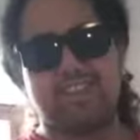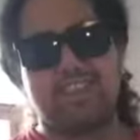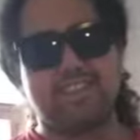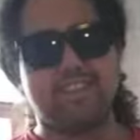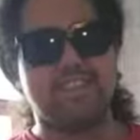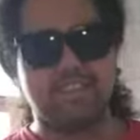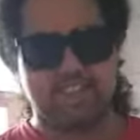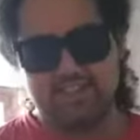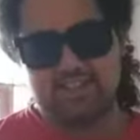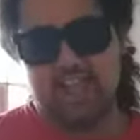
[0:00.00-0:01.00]
Jason, and
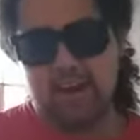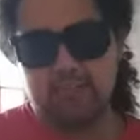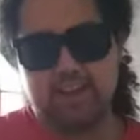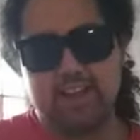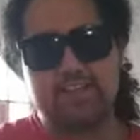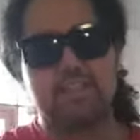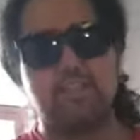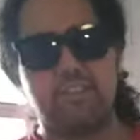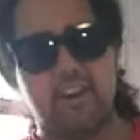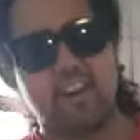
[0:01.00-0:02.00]
Jason apprehends the
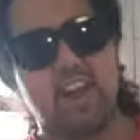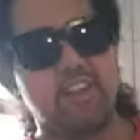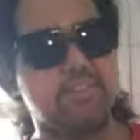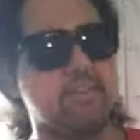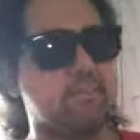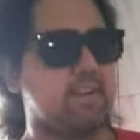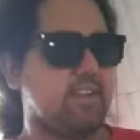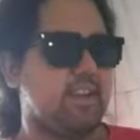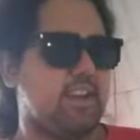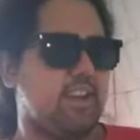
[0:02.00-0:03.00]
fuck out of him.
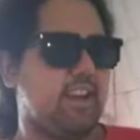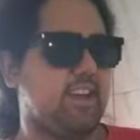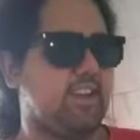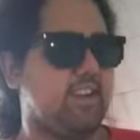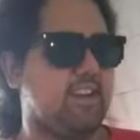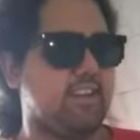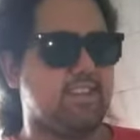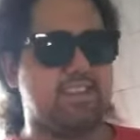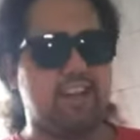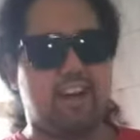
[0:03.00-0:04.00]
And
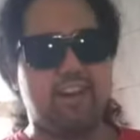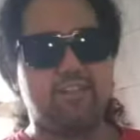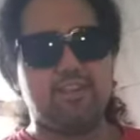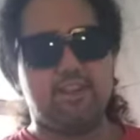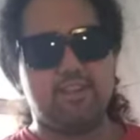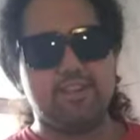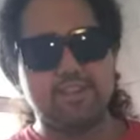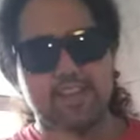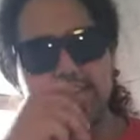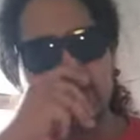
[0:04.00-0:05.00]
out of nowhere, he was
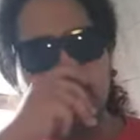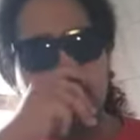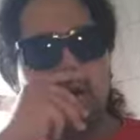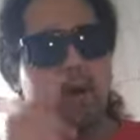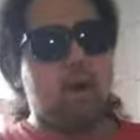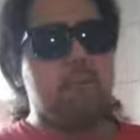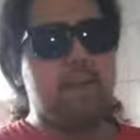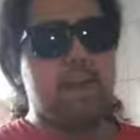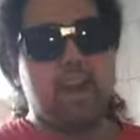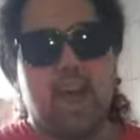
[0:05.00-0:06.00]
like, oh
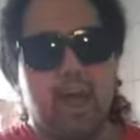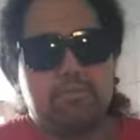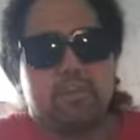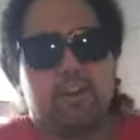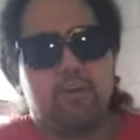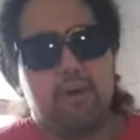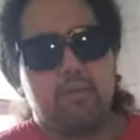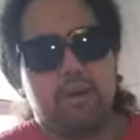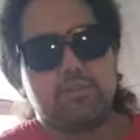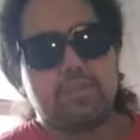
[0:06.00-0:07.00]
man, I'm sorry about
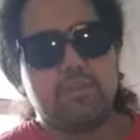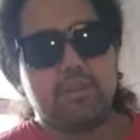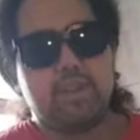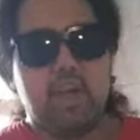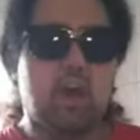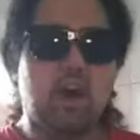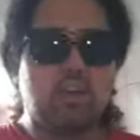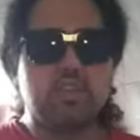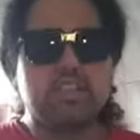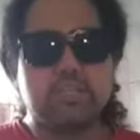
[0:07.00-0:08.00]
what I was doing. Oh,
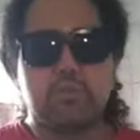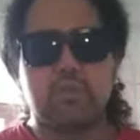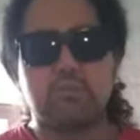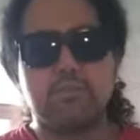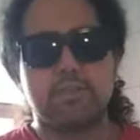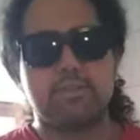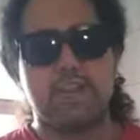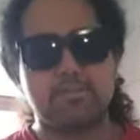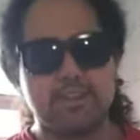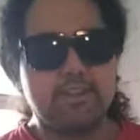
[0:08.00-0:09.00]
you should teach me those moves
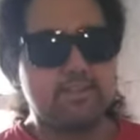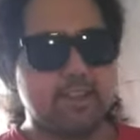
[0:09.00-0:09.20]
sometimes.